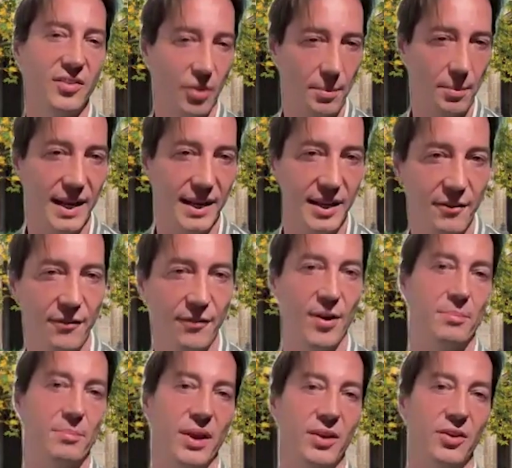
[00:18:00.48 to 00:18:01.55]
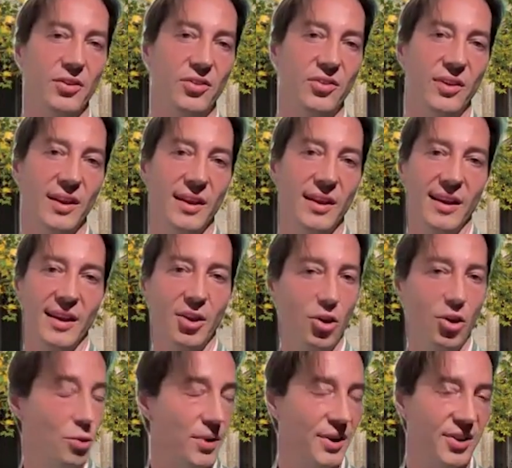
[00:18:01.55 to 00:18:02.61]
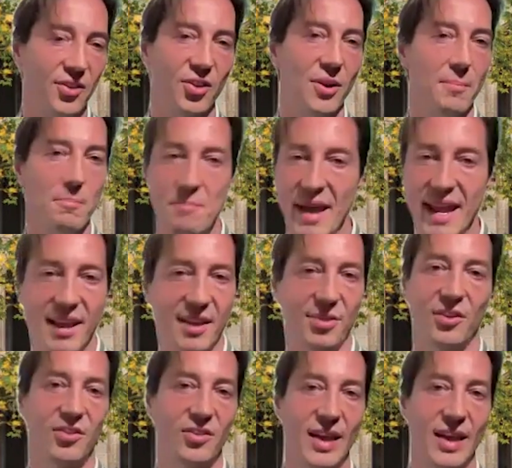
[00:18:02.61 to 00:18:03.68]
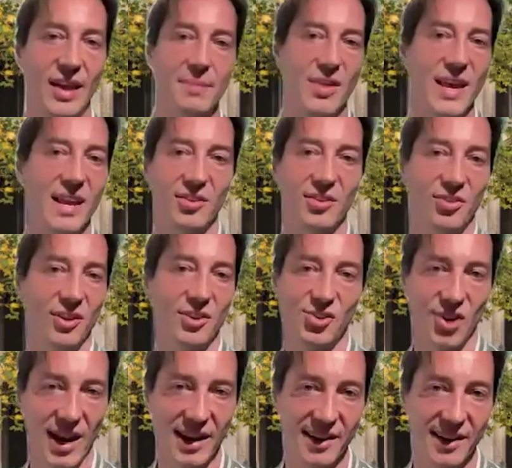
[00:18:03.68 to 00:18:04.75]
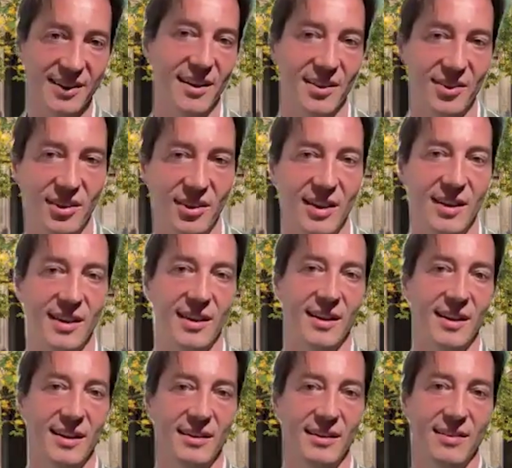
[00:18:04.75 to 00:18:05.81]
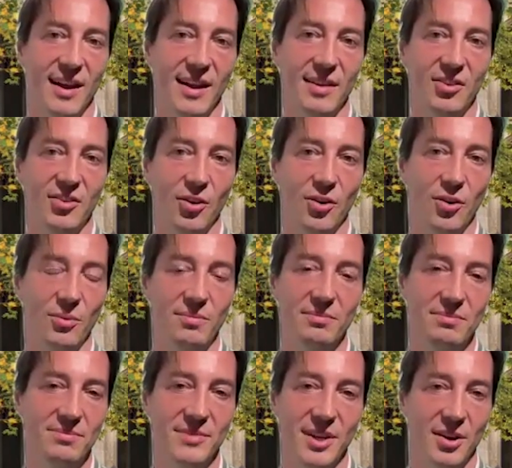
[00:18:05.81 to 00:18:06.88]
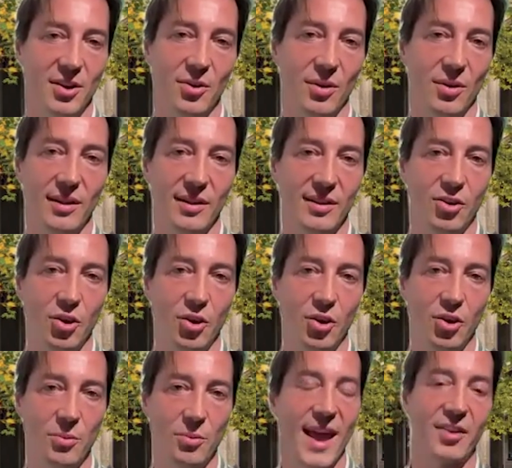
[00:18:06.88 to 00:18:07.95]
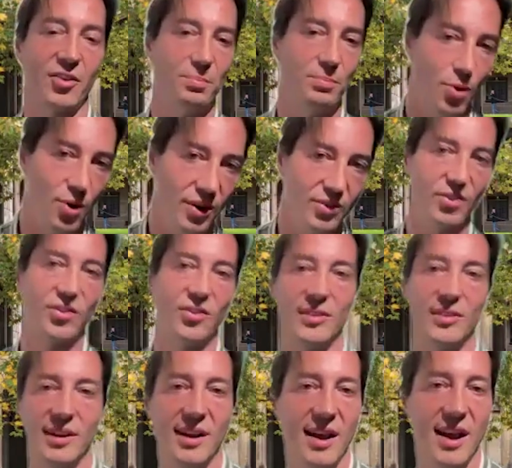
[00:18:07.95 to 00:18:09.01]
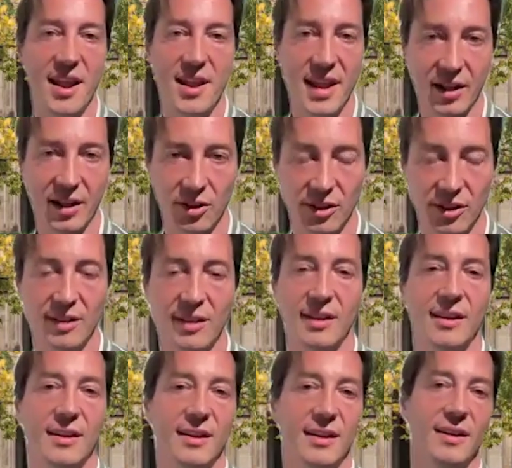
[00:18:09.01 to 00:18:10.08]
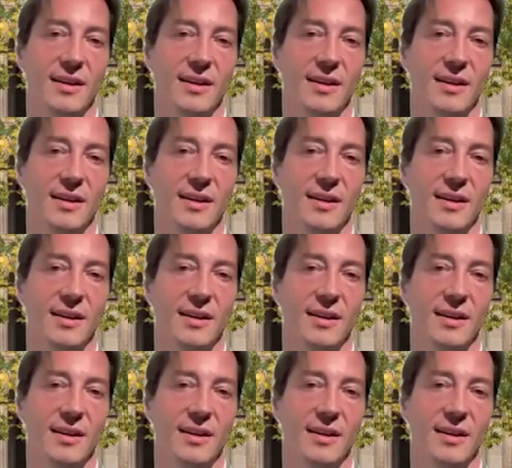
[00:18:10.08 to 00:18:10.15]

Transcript: it's a bit different because Cuba doesn't make the same things that China does, right? So, you know, Cuba exports uh, nickel